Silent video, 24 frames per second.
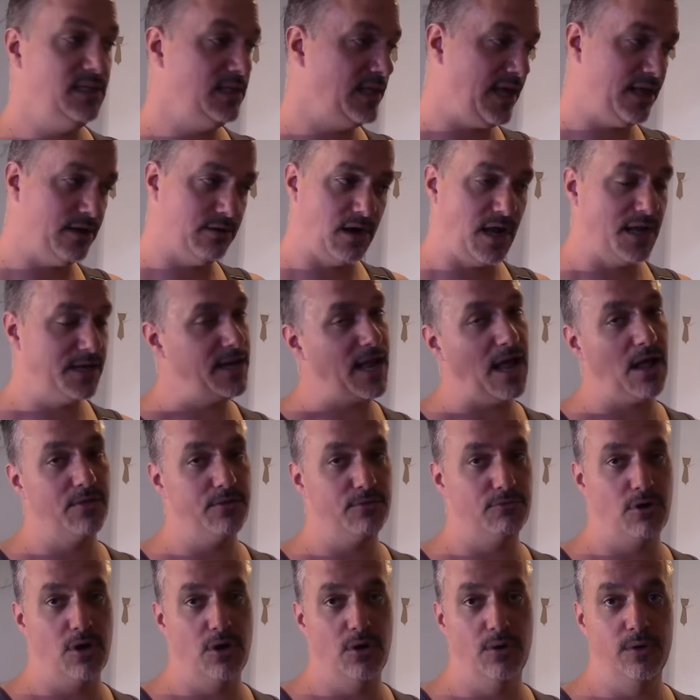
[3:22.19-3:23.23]
later on down
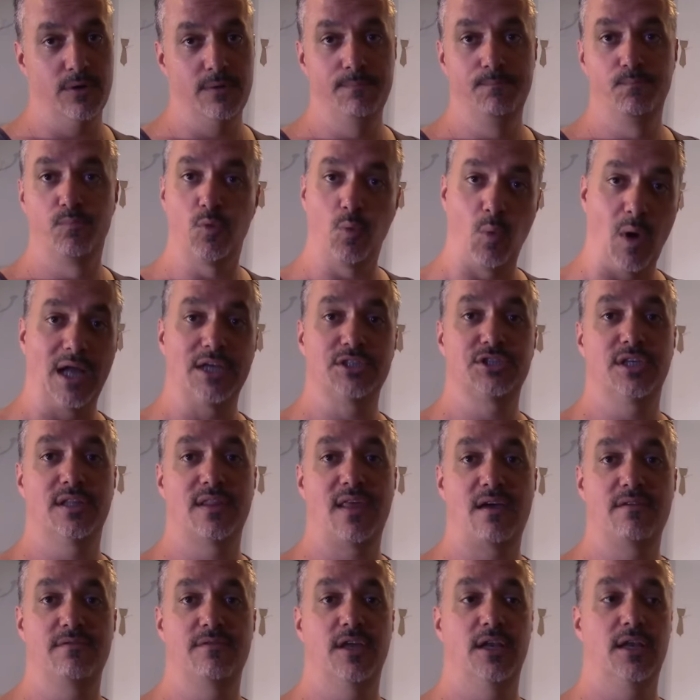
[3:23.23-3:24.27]
the road watching
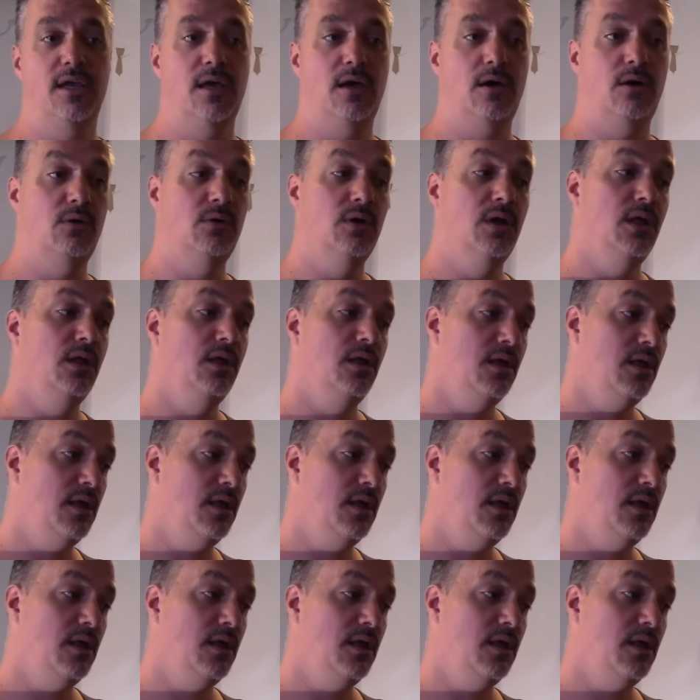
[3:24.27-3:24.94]
that video,